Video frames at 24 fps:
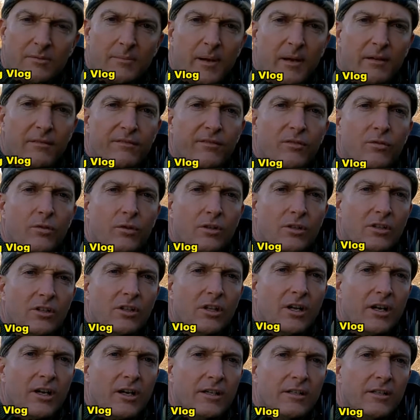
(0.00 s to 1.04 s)
about 4
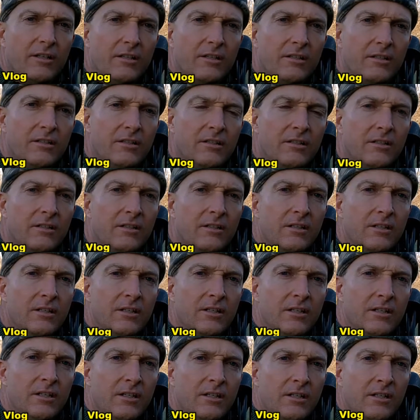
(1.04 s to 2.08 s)
o'clock.
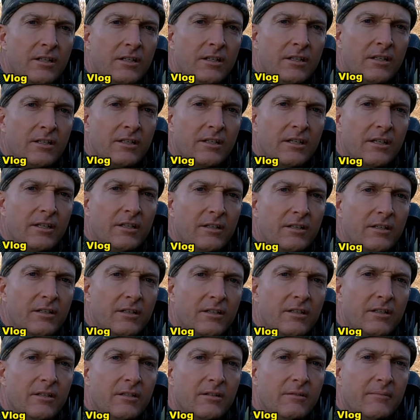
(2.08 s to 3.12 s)
Got
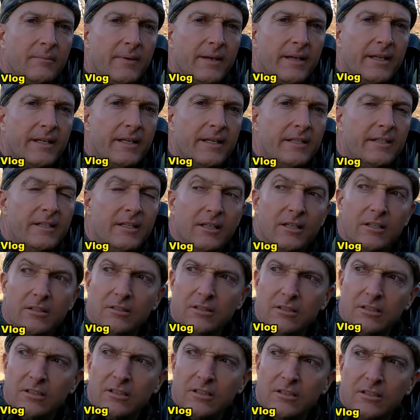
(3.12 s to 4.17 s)
about a,
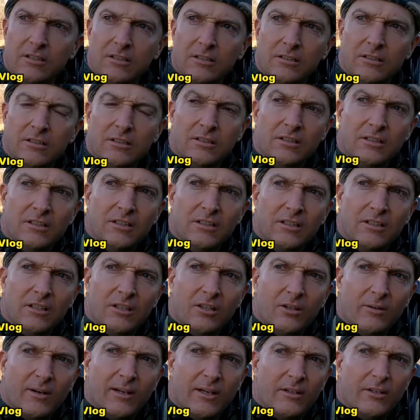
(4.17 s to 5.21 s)

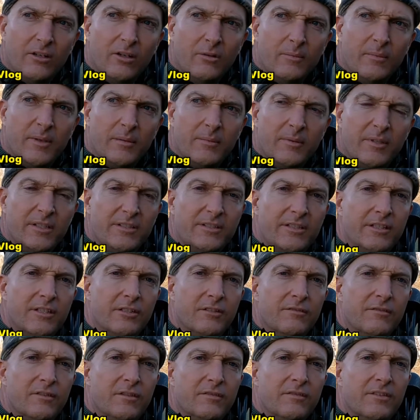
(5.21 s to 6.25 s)
oh, I don't know, maybe a 10
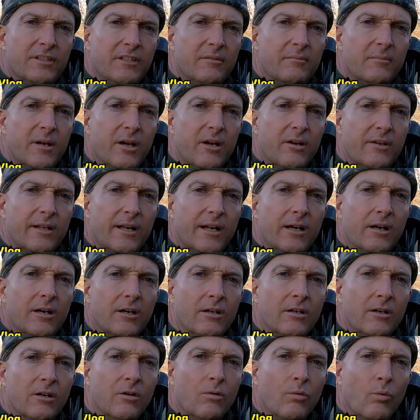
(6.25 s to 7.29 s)
to 15 mile an
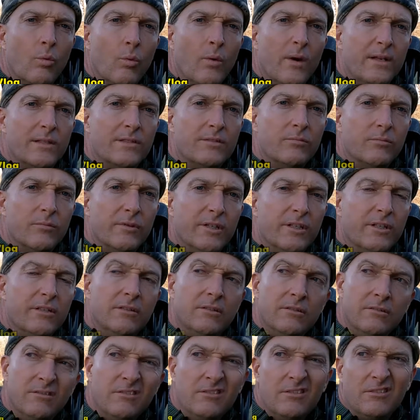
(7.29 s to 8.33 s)
hour west wind.